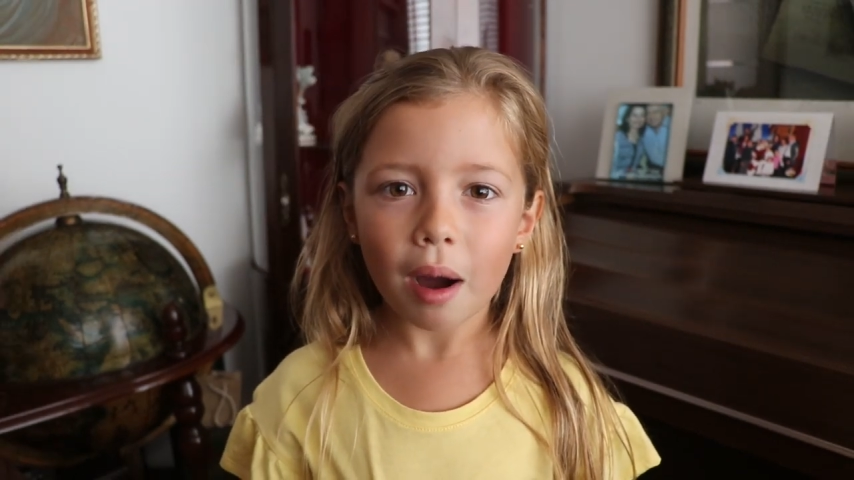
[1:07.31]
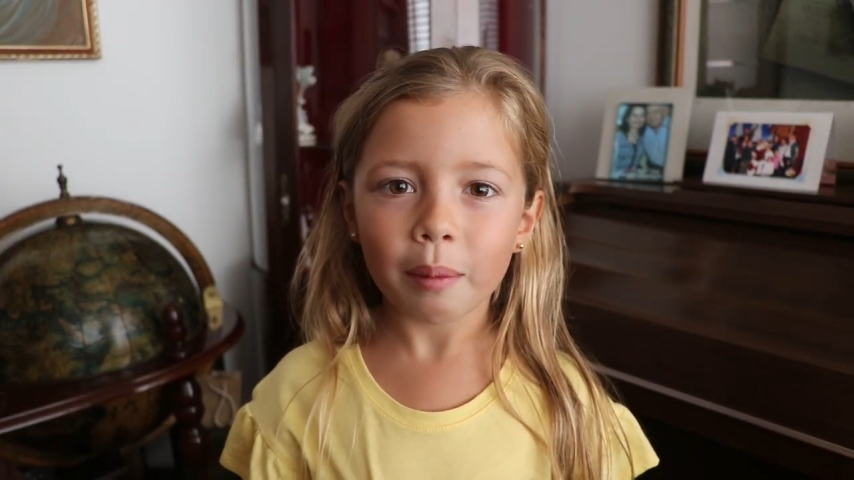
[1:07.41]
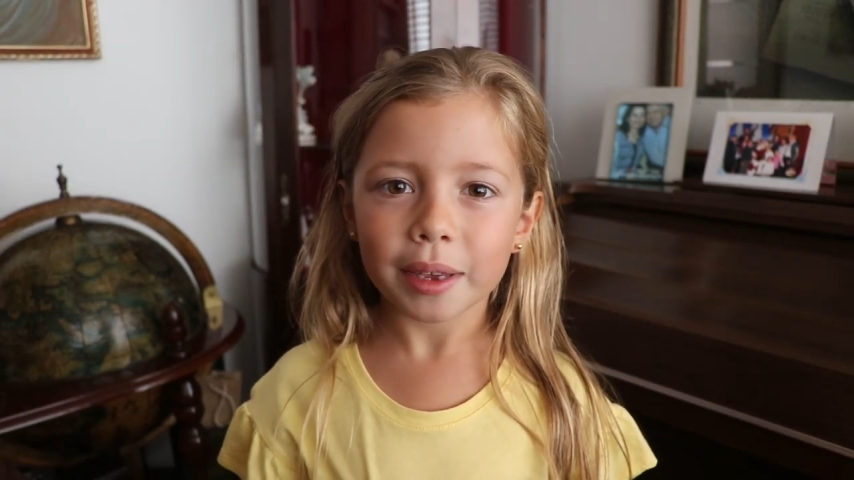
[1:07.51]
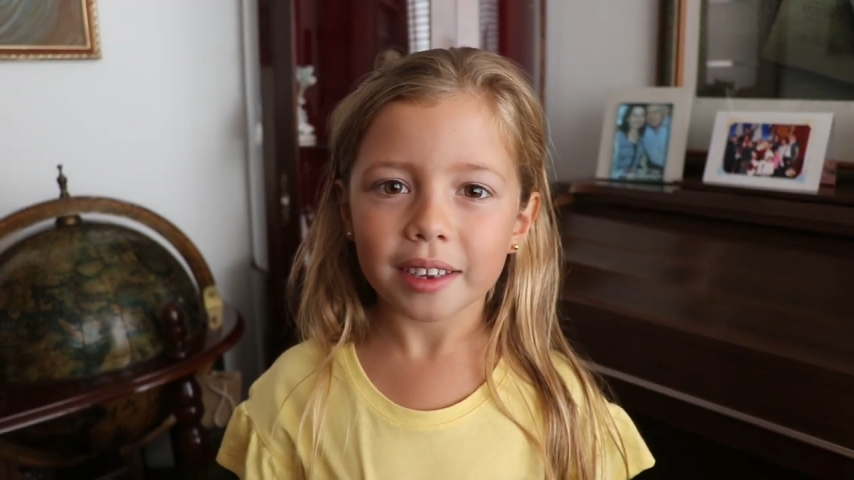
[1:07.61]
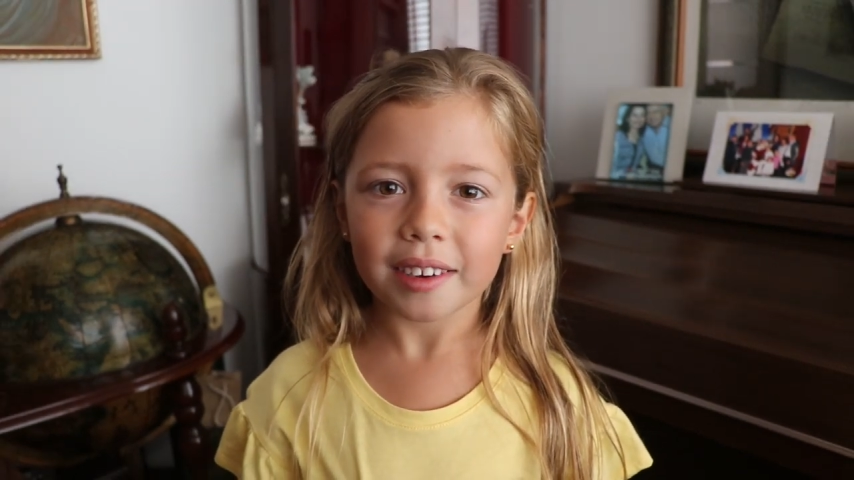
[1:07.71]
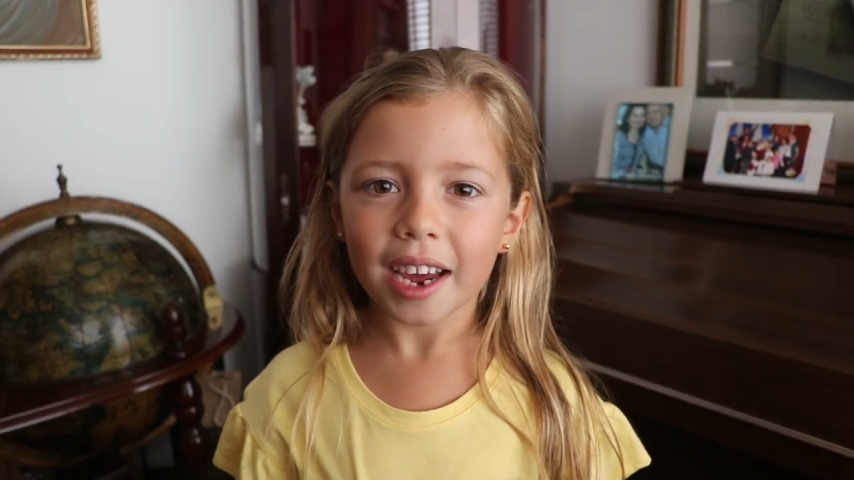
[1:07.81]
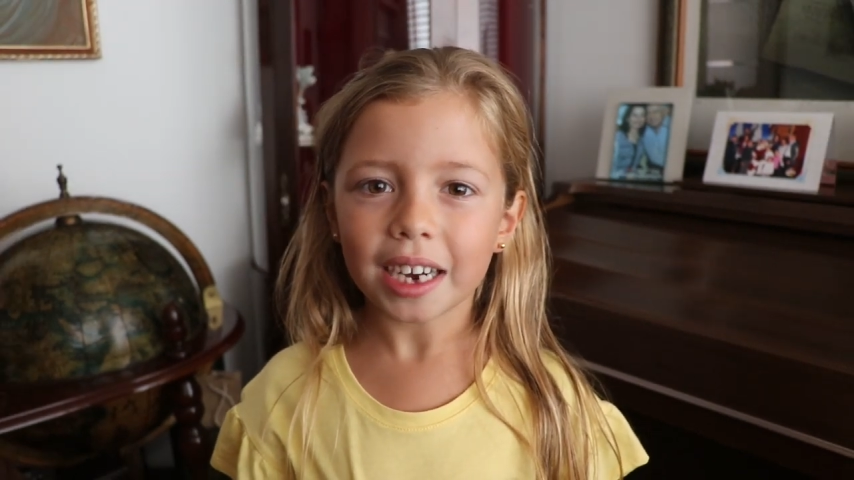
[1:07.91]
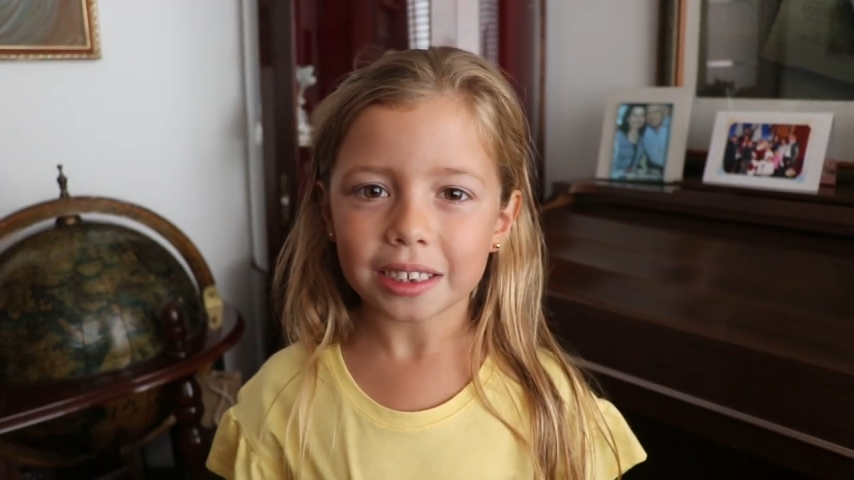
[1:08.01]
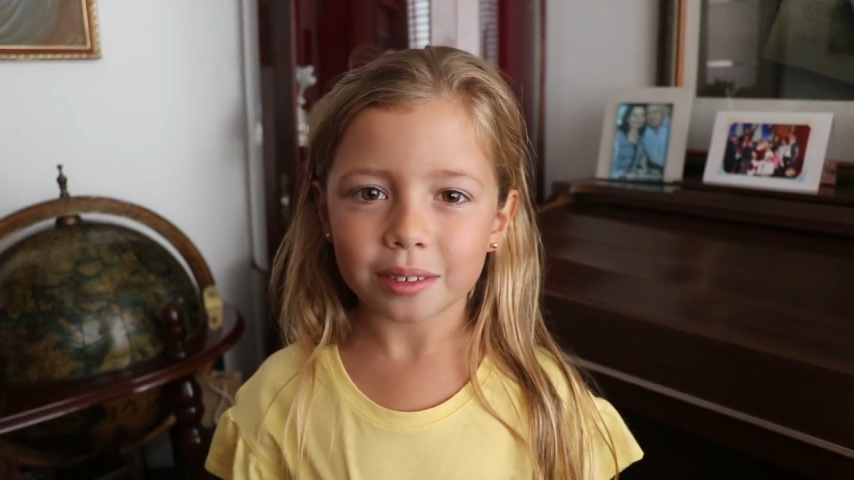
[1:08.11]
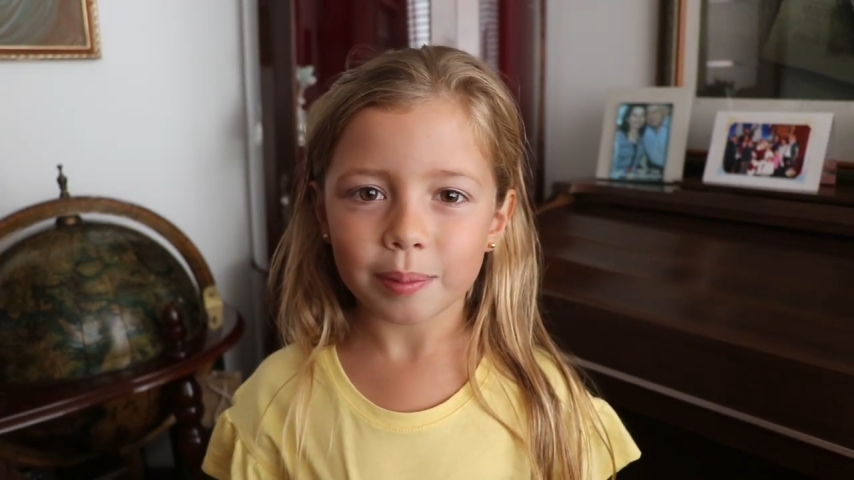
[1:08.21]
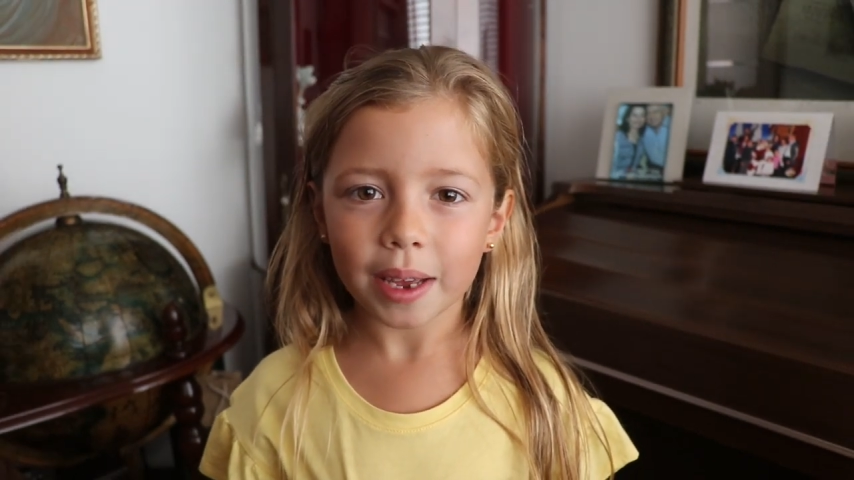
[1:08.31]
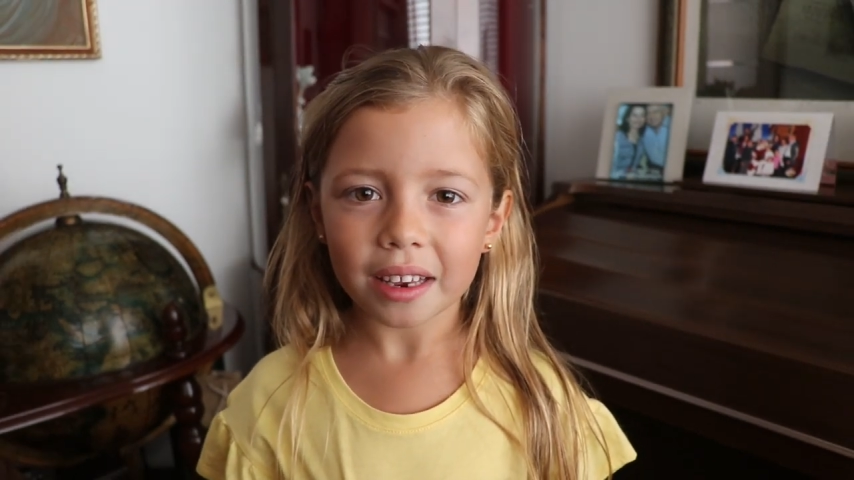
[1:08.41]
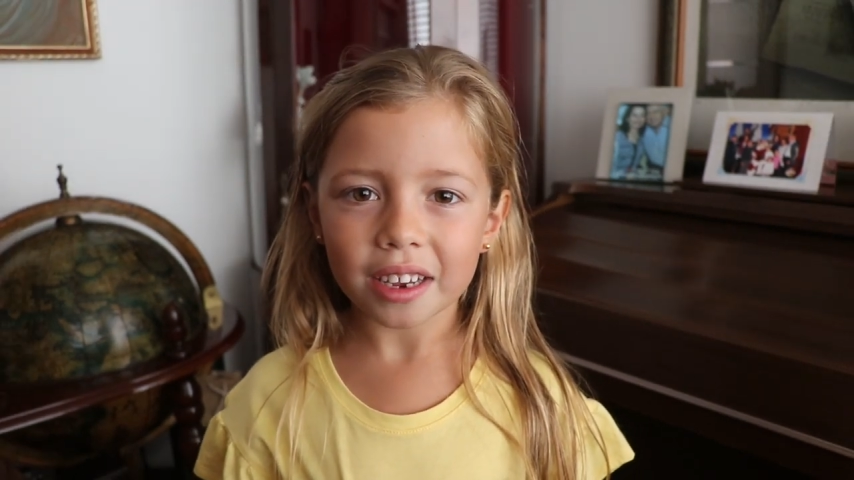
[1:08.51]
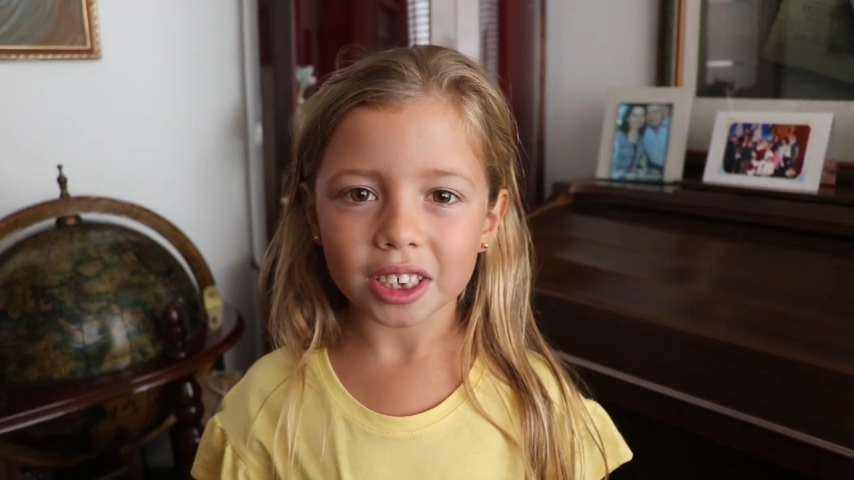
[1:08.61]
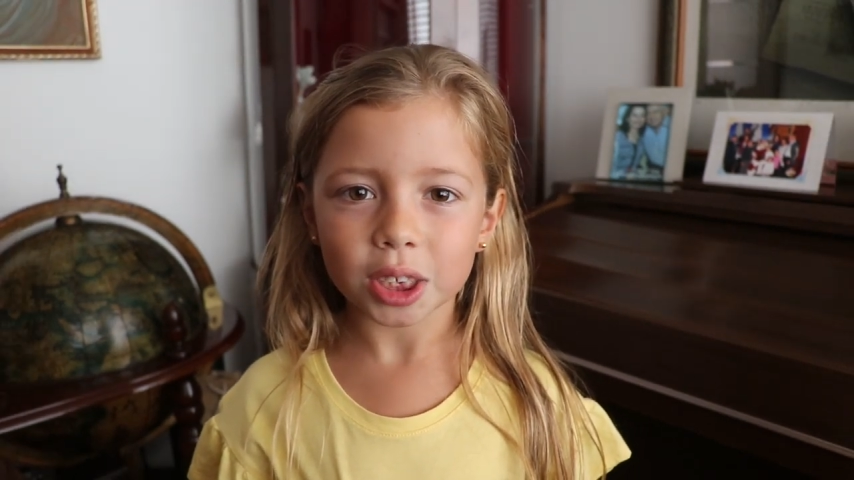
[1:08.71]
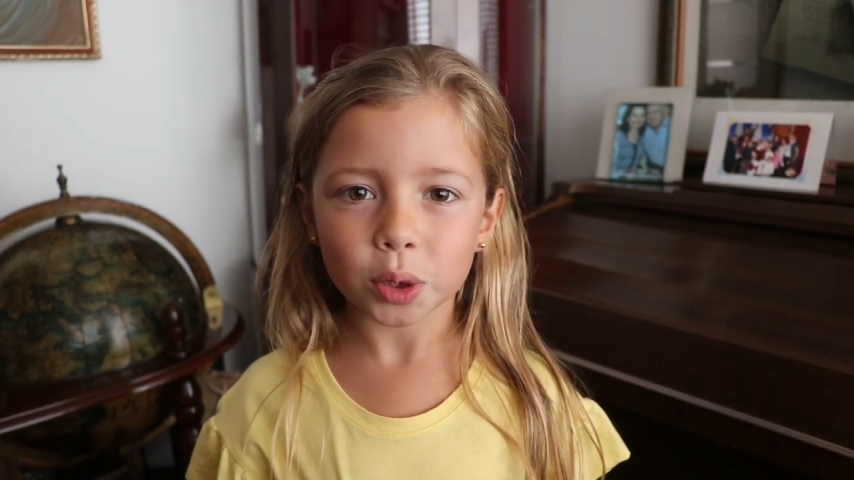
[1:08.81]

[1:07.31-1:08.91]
mommy and daddy's bed because